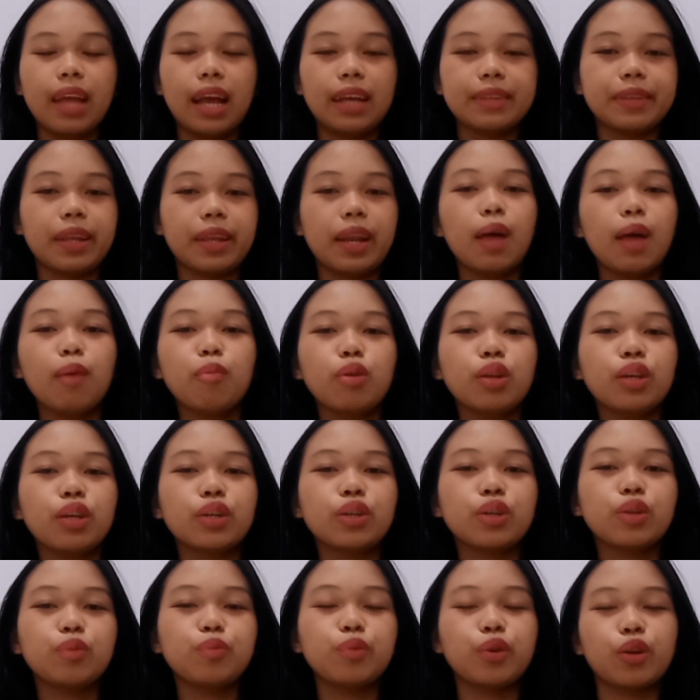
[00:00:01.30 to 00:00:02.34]

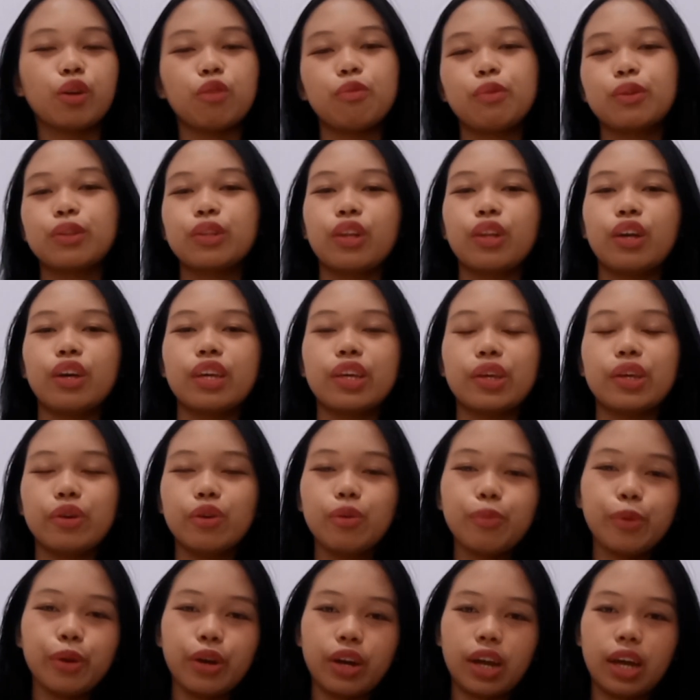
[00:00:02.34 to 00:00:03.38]
Assalamualaikum warahmatullahi
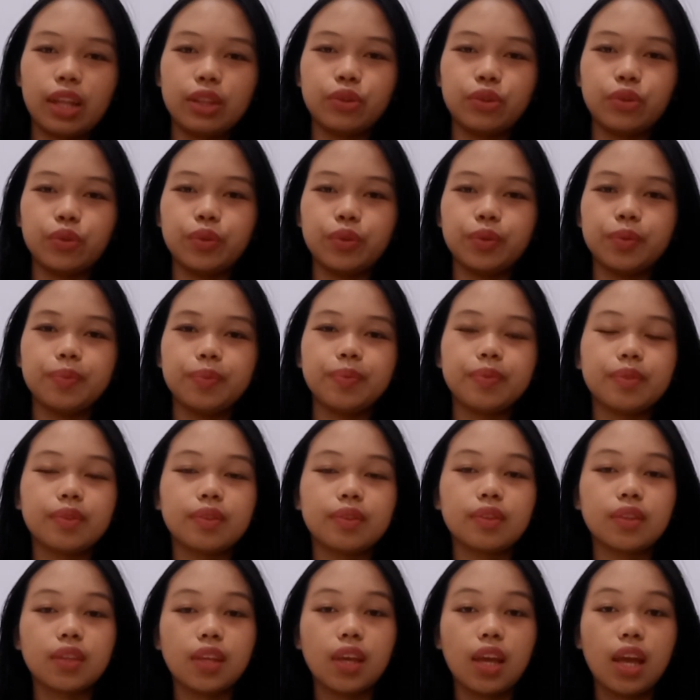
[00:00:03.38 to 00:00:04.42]
wabarakatuh.
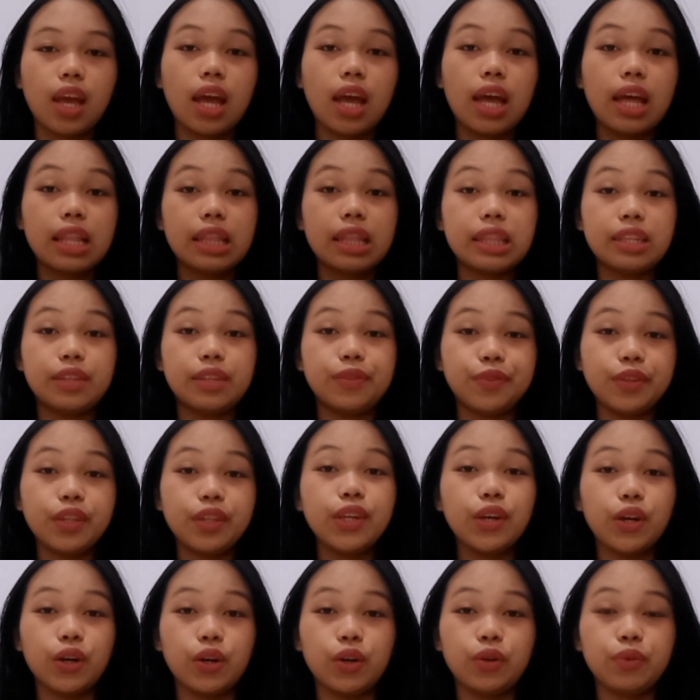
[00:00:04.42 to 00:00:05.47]
This
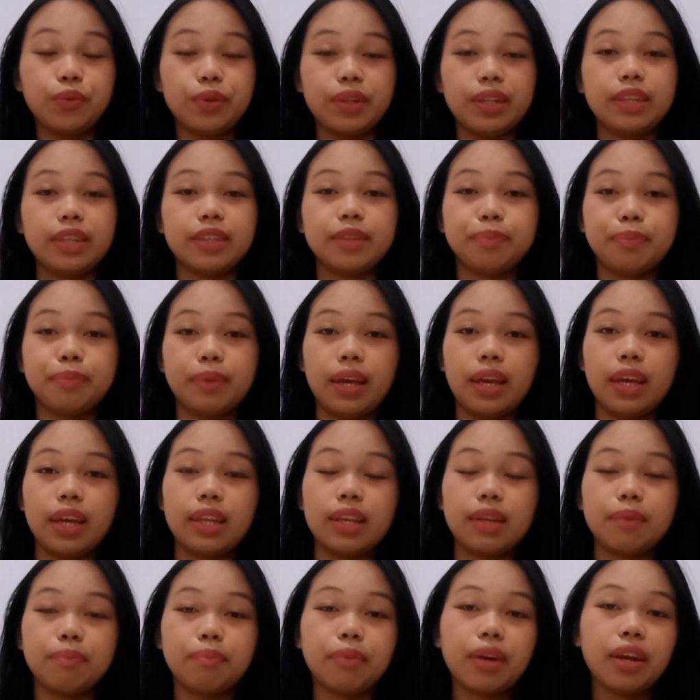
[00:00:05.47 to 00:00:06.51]
video will explain
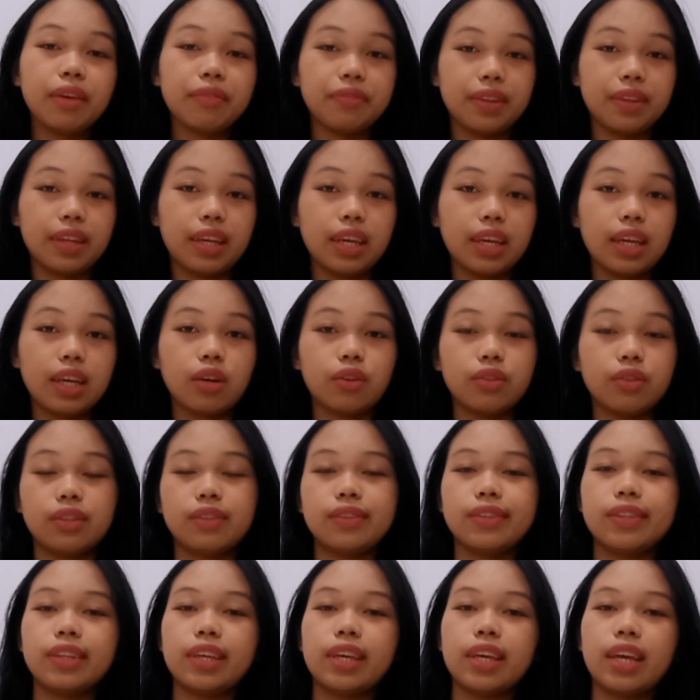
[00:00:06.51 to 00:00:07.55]
briefly,
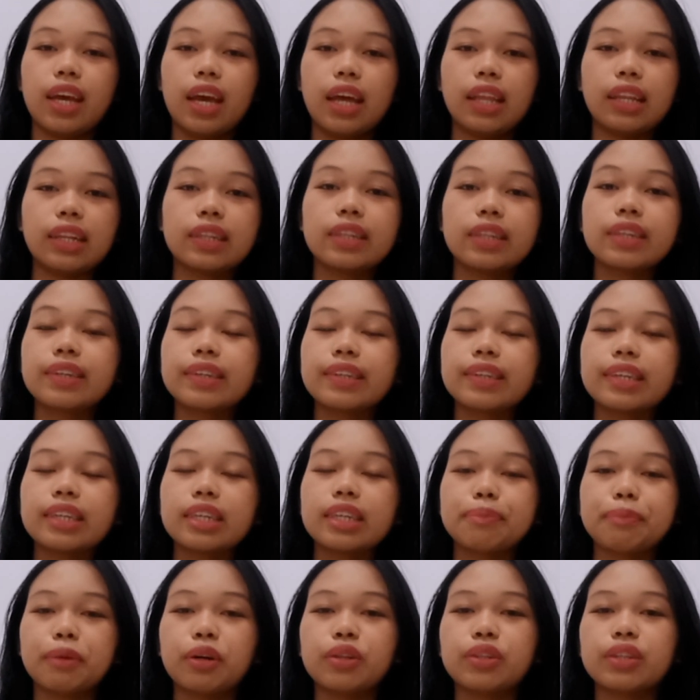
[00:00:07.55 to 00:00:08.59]
concisely, and clearly
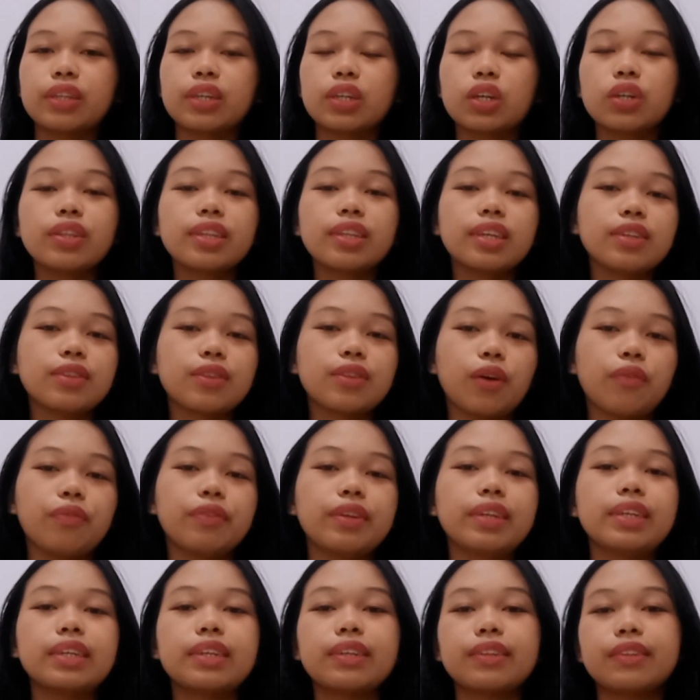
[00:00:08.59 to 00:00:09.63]
about the contents of
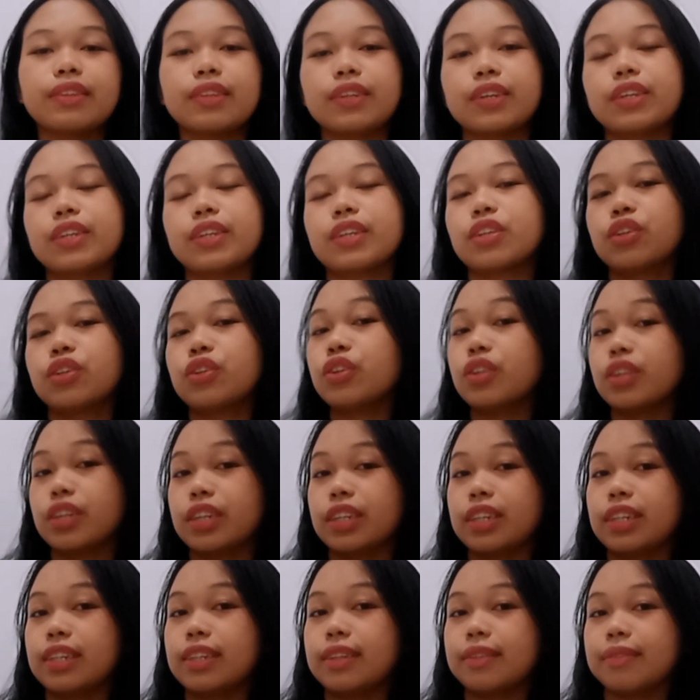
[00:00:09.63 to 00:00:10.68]
the research journal,